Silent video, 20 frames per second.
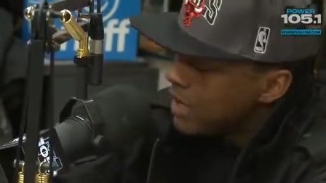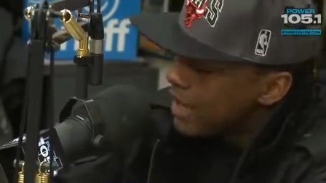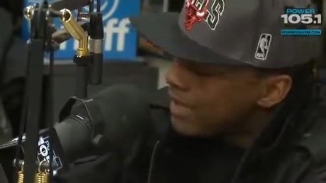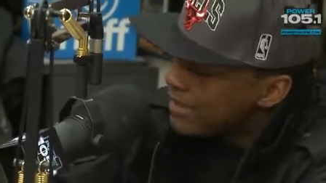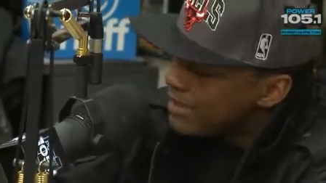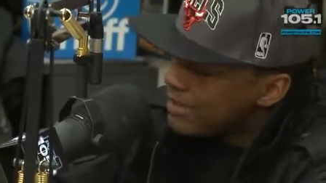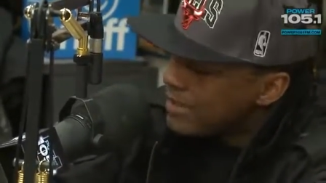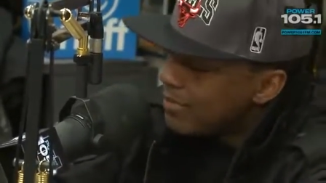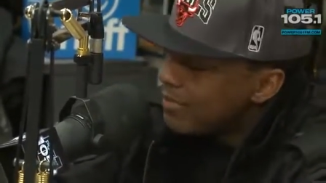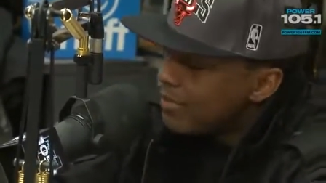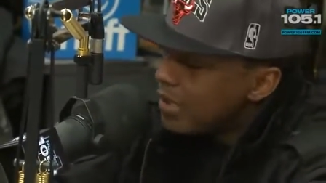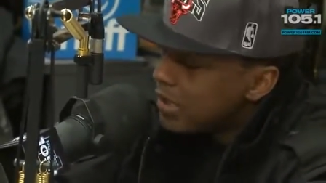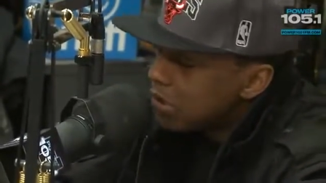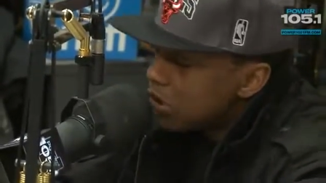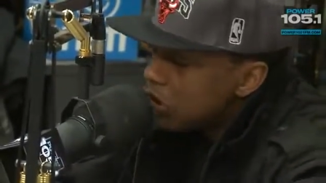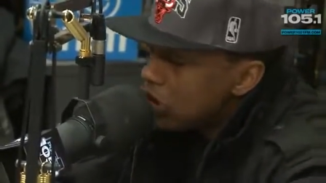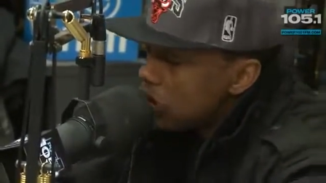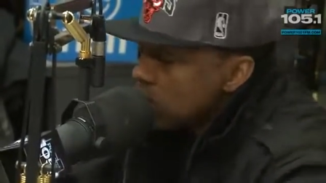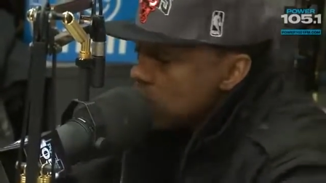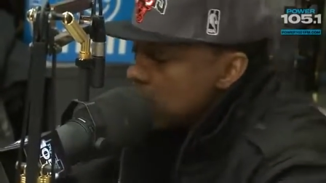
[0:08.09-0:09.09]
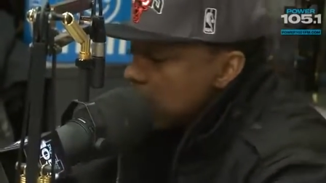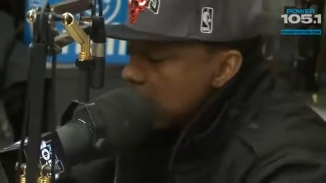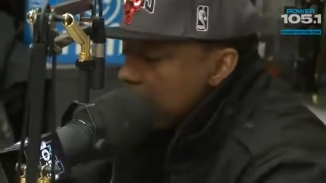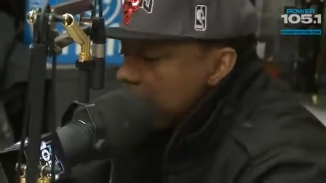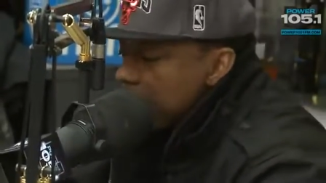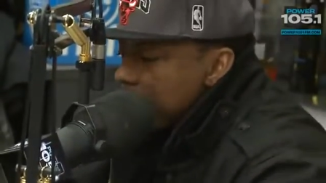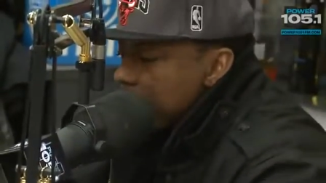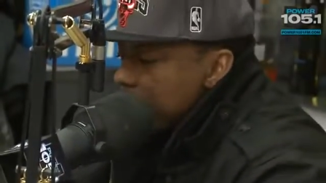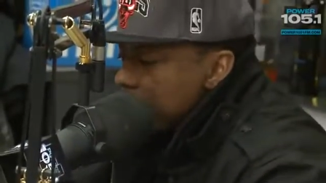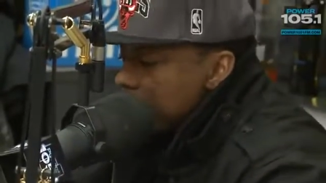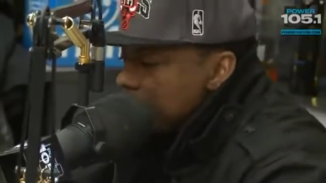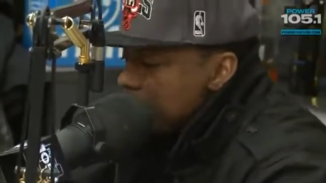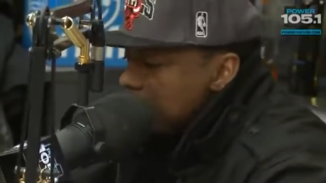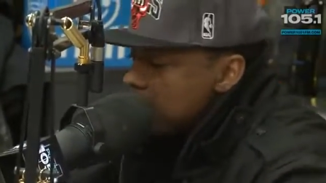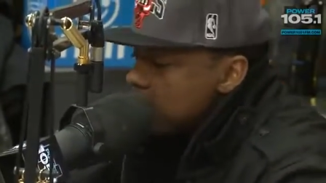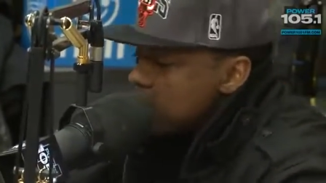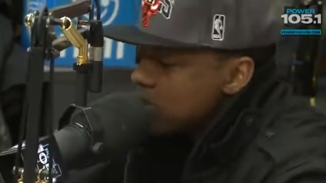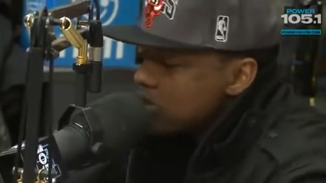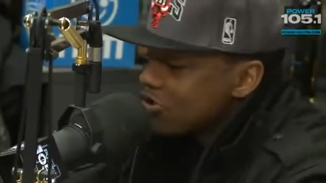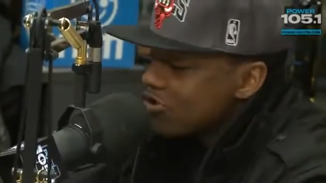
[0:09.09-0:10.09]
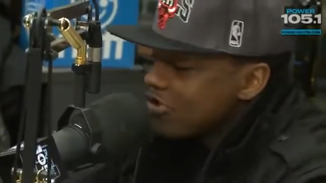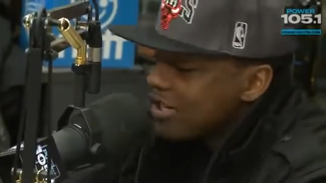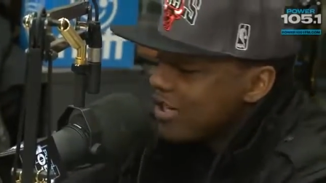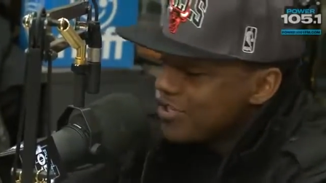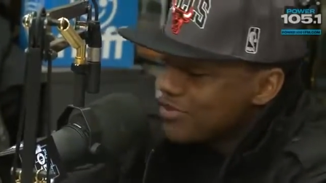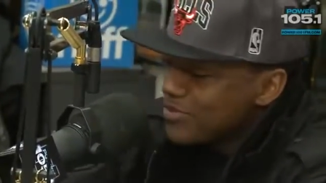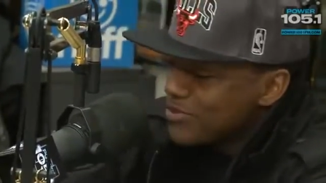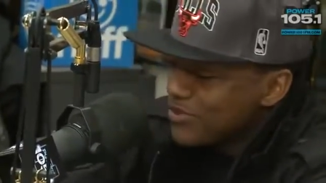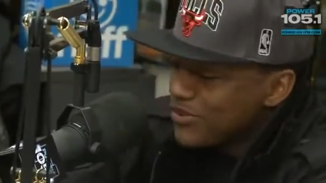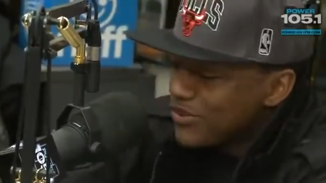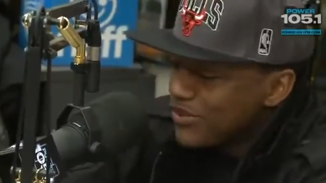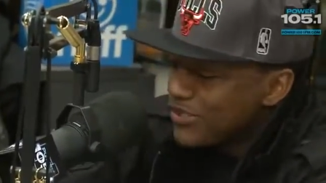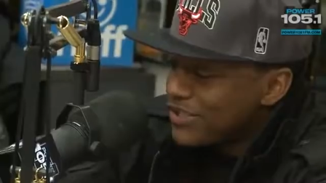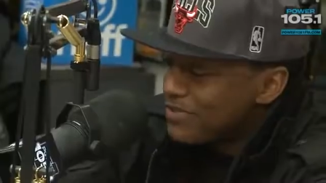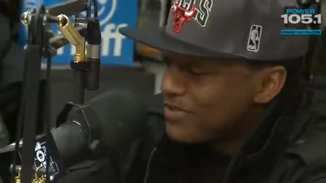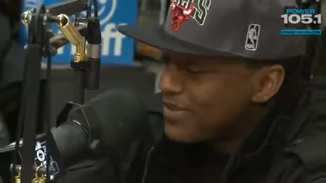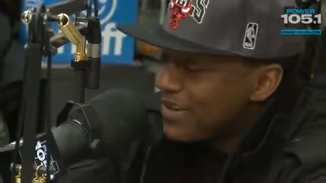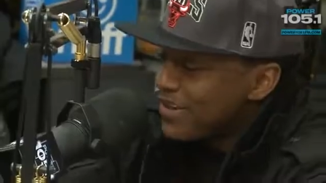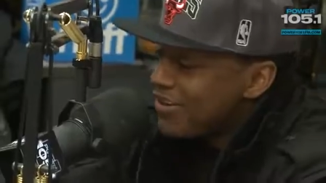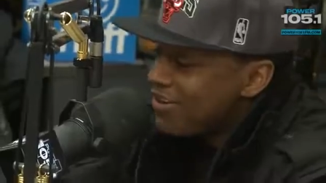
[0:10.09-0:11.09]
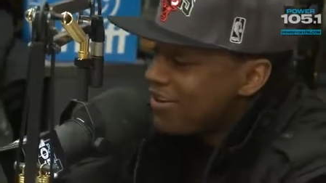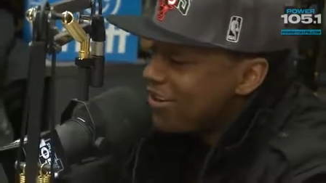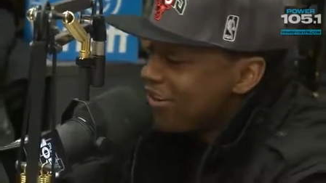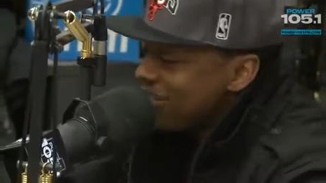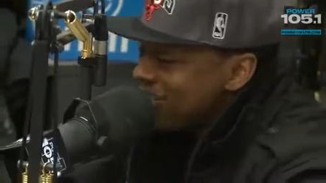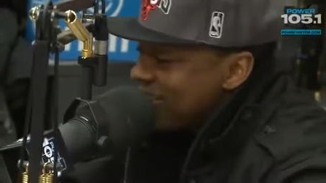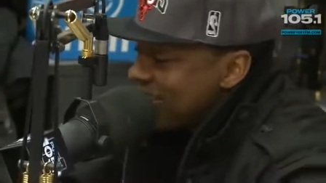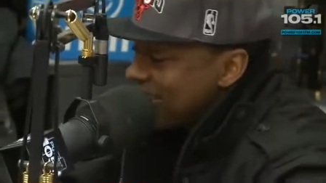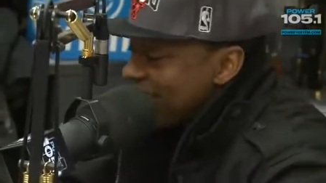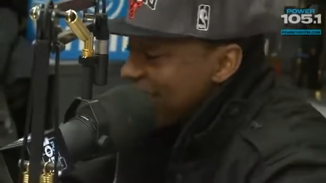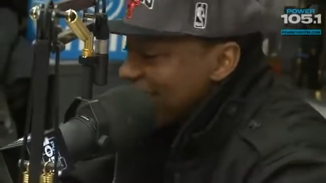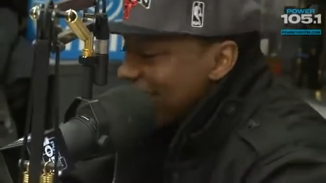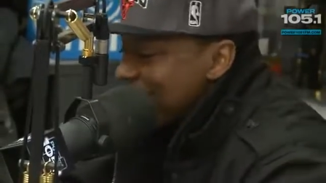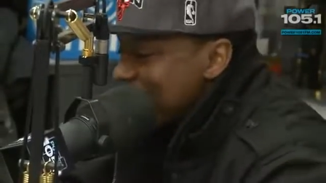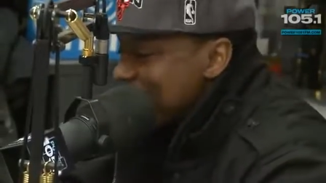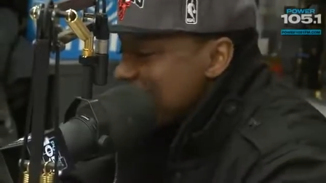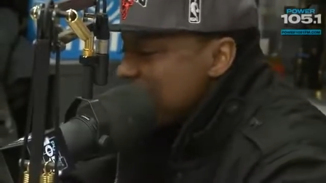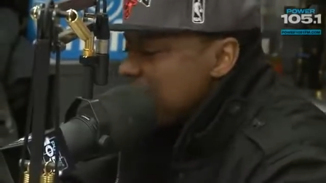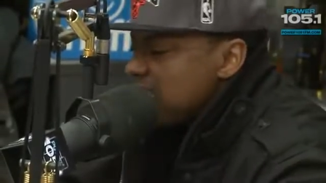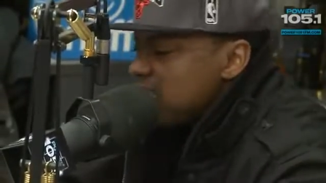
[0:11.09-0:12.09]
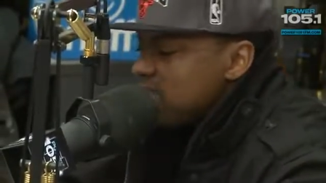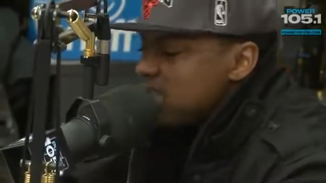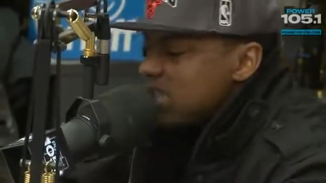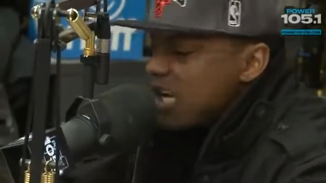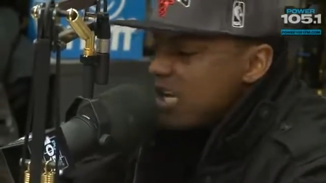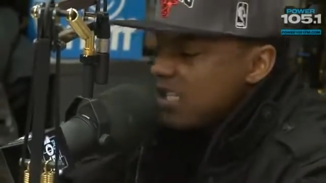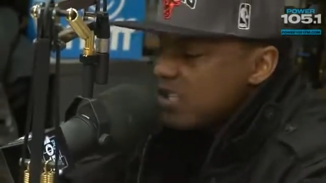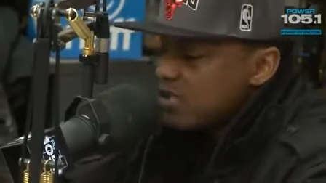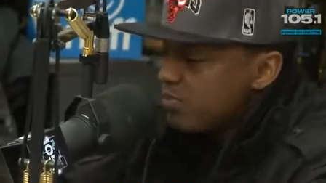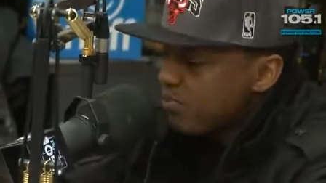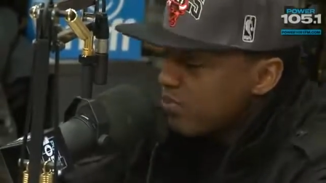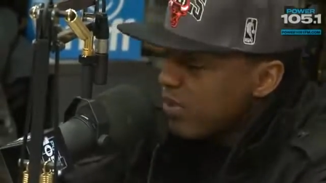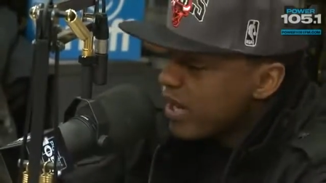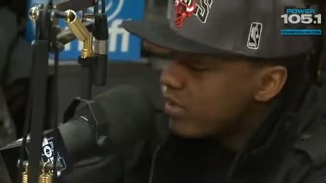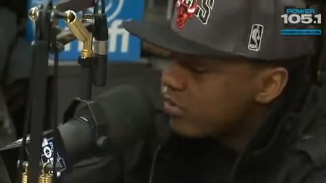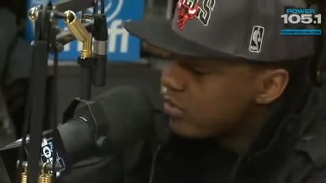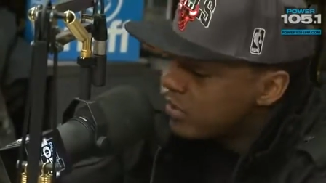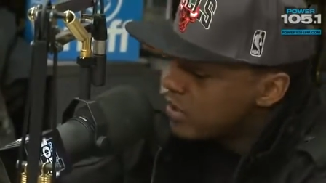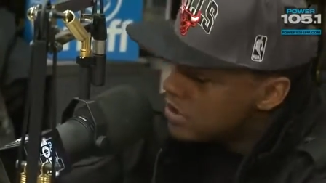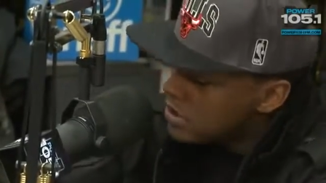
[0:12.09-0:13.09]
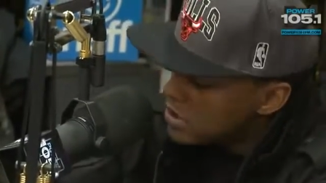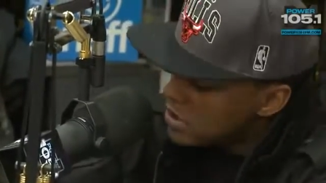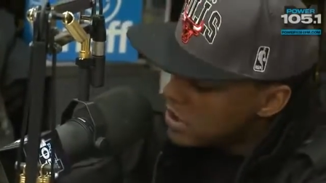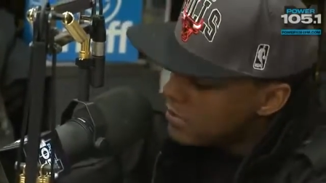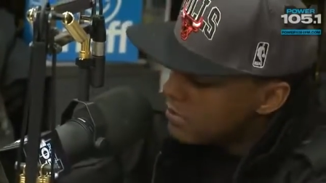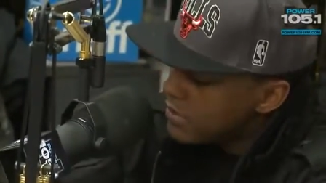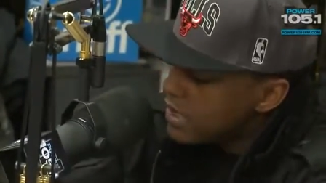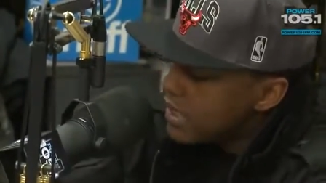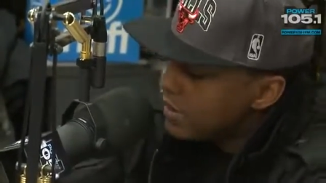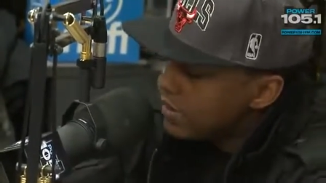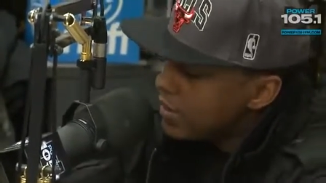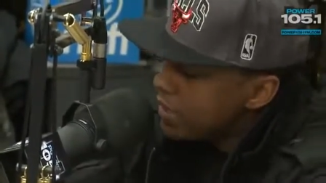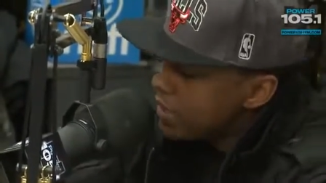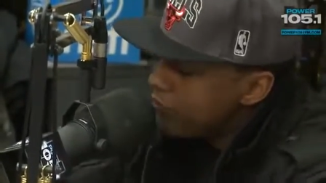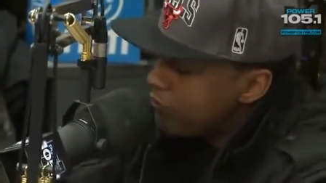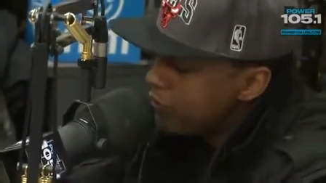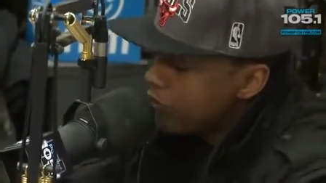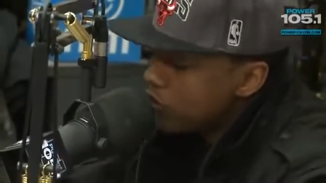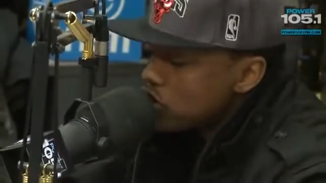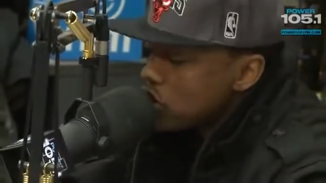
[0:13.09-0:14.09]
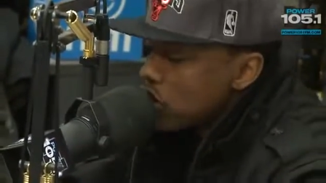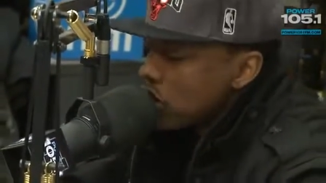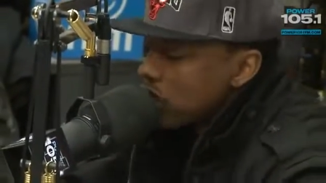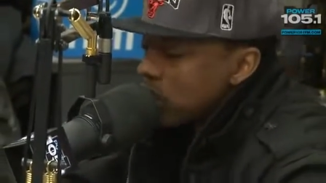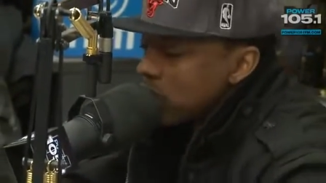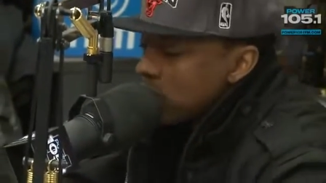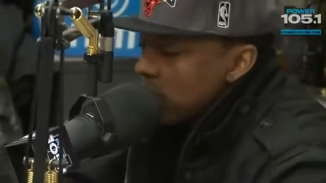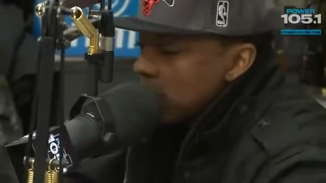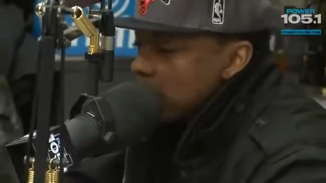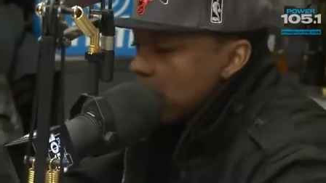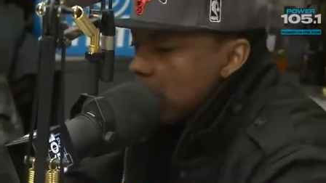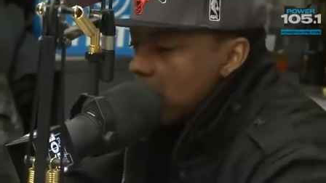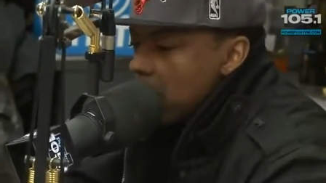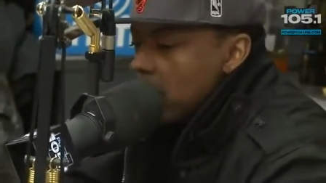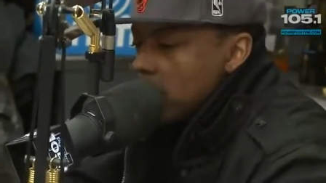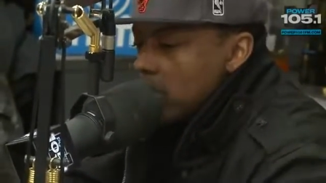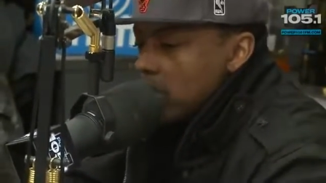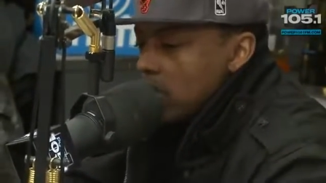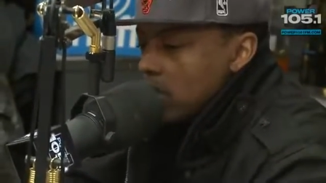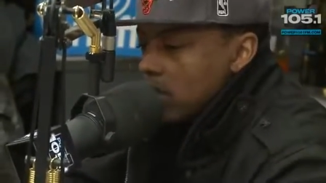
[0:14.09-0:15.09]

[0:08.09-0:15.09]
I love my Lord Savior Jesus Christ with all of my heart. His light shines bright when it seems like life is all in the dark.